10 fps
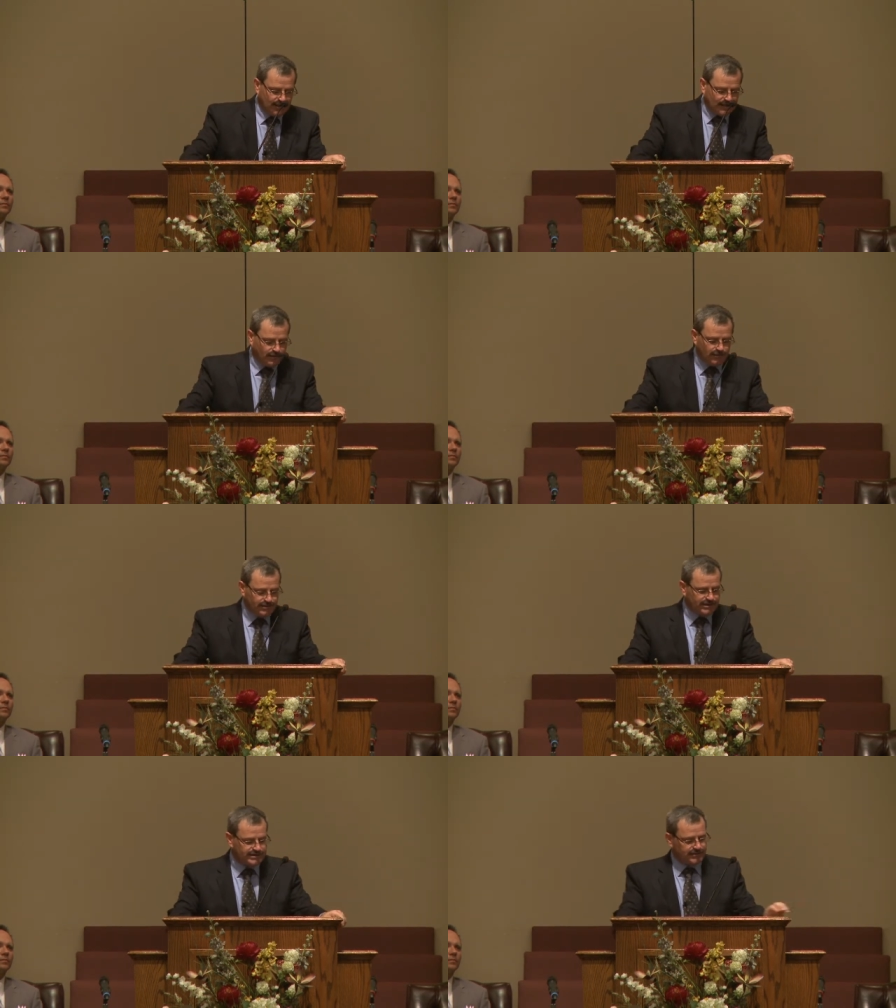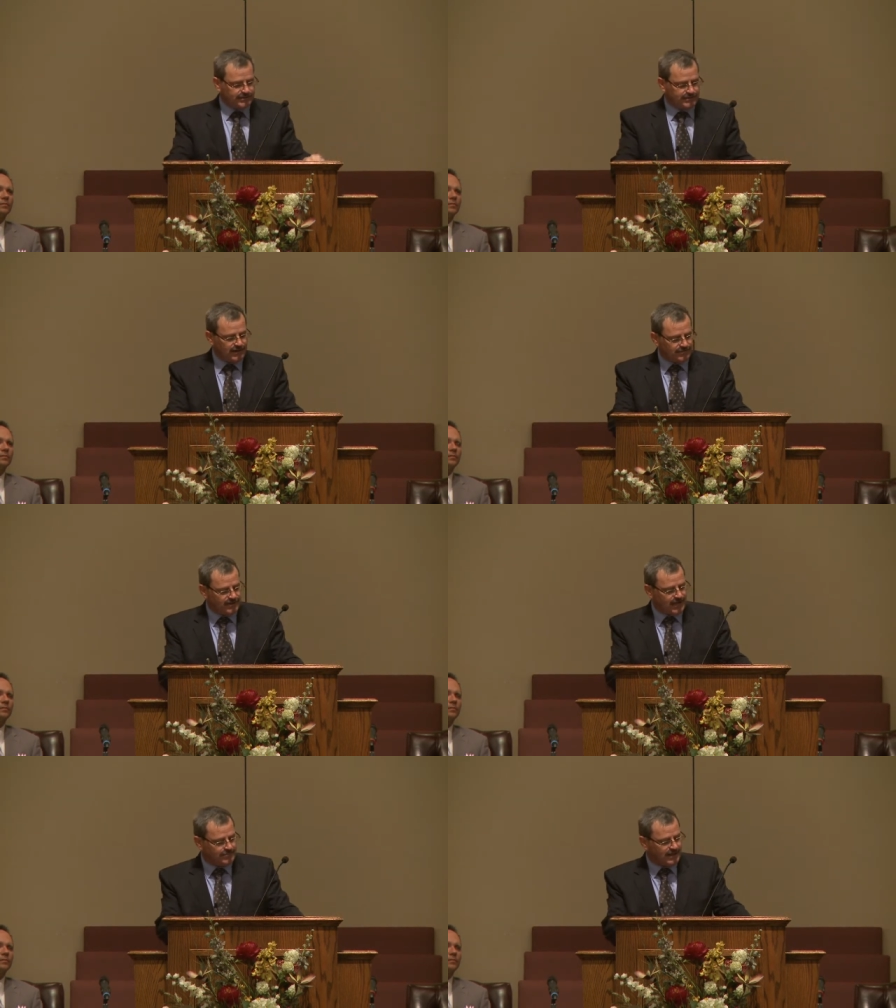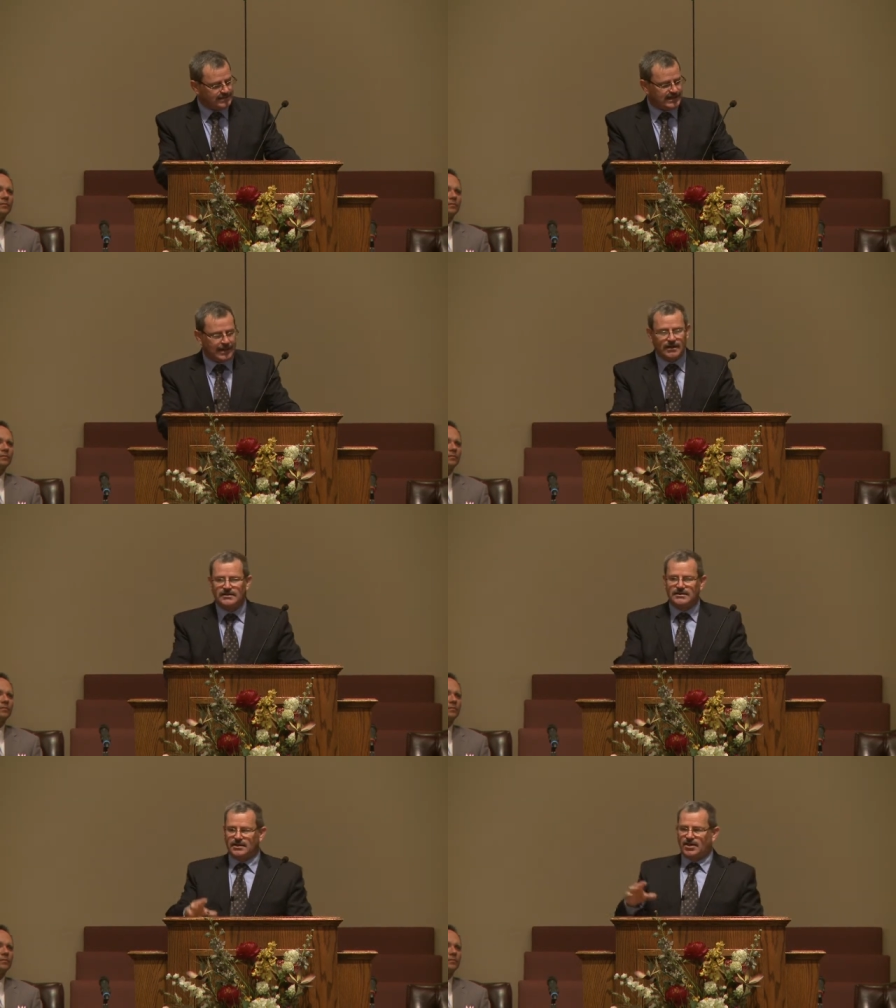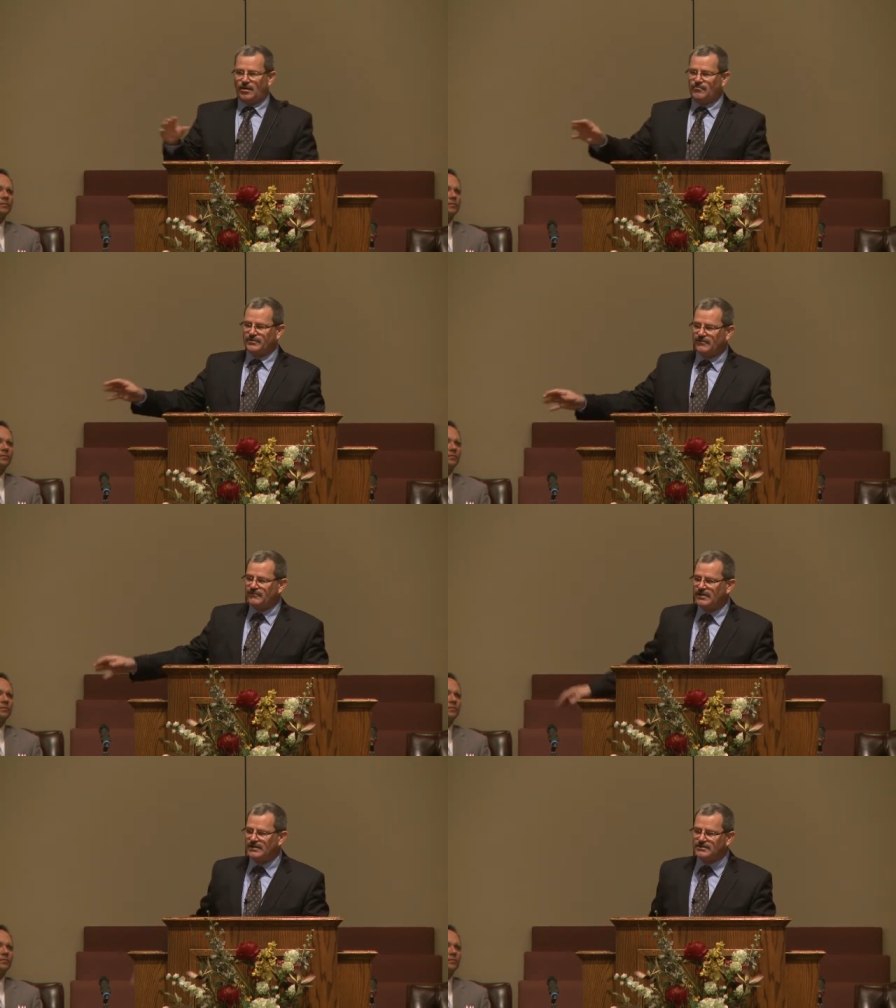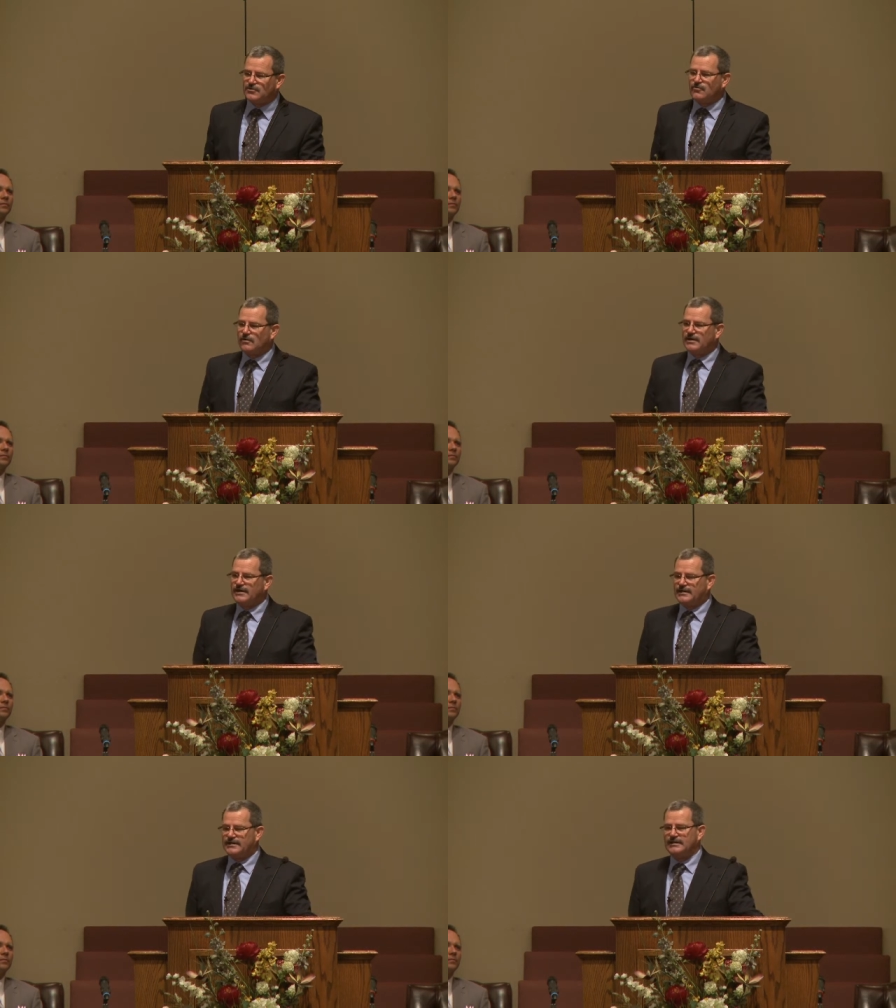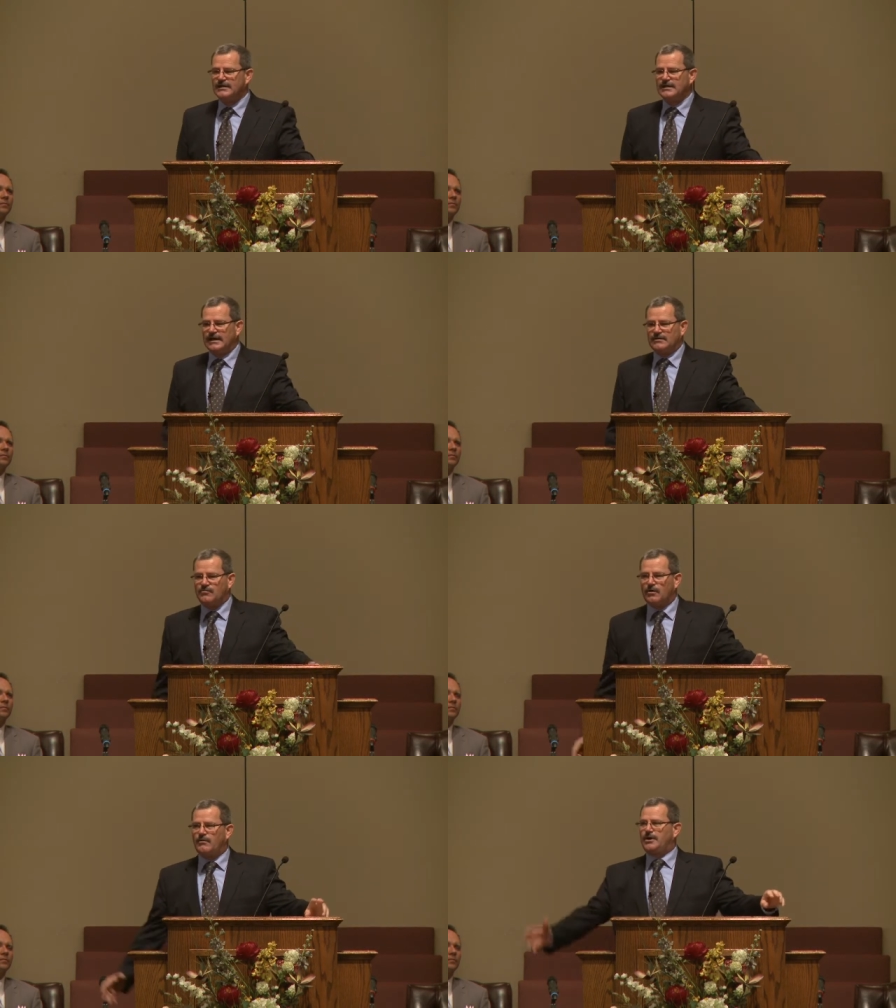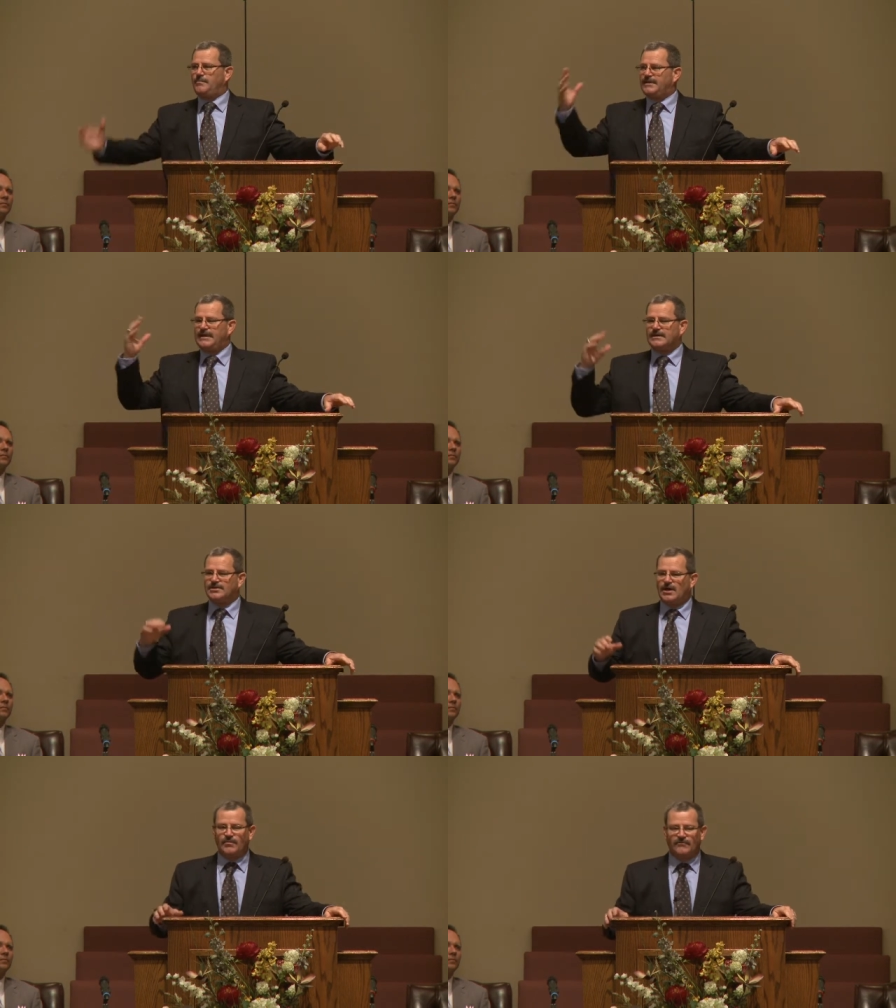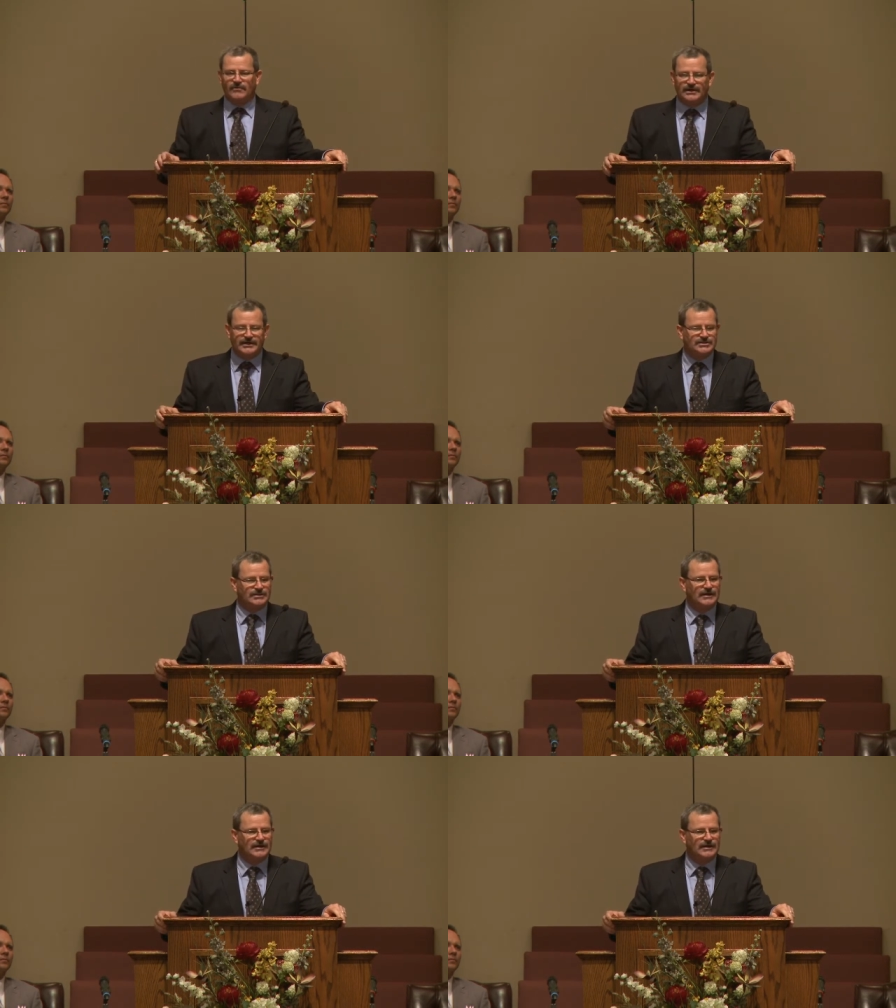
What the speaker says: all these other things and that mentality that comes with studying the Koran and growing up in that type of religion.